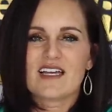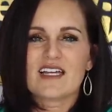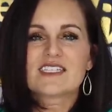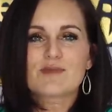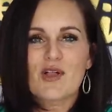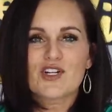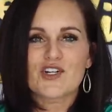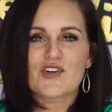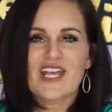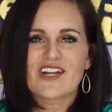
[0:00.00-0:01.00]
a smaller
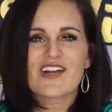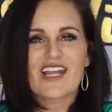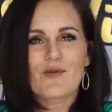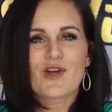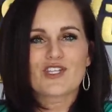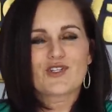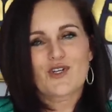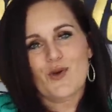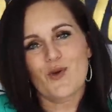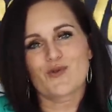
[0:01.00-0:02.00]
creator and I want you to
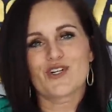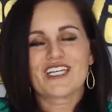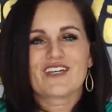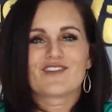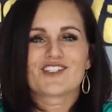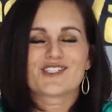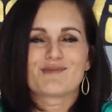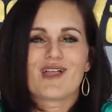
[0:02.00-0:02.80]
go over and give her some